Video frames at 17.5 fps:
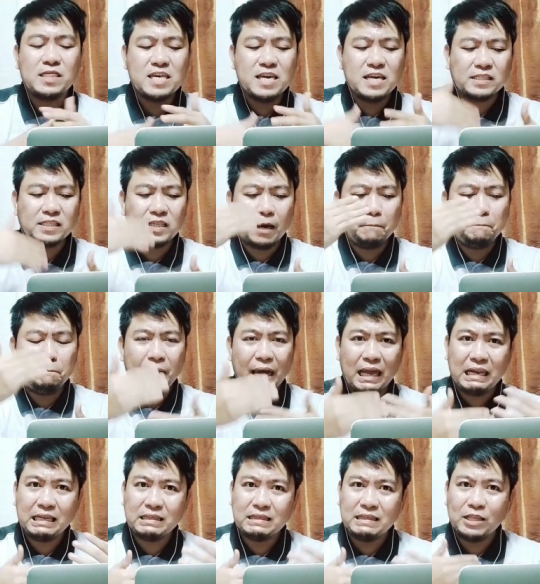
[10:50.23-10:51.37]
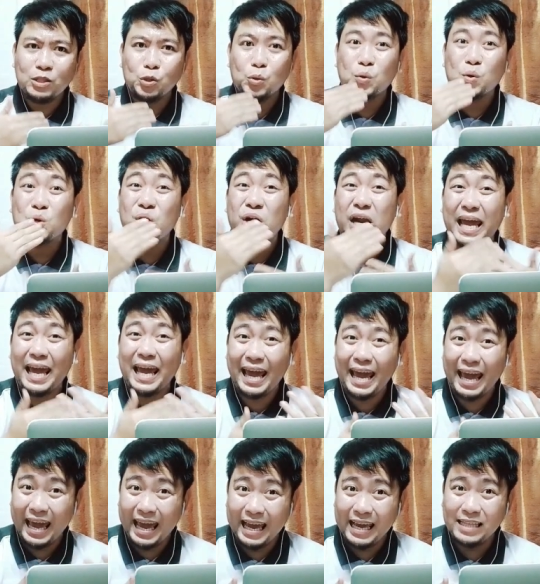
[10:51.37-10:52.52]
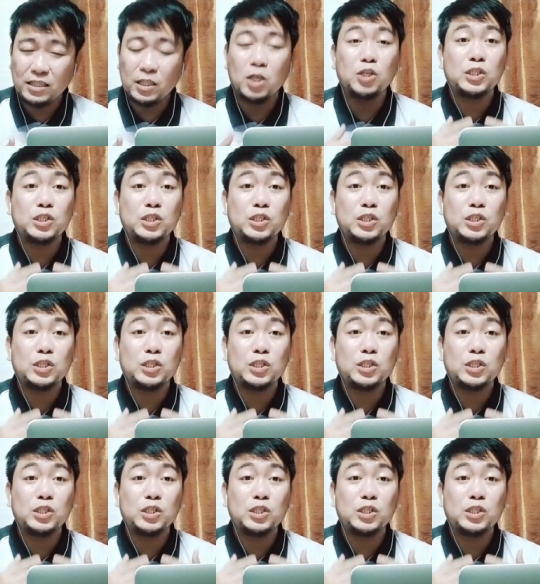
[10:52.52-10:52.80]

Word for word: this ability to create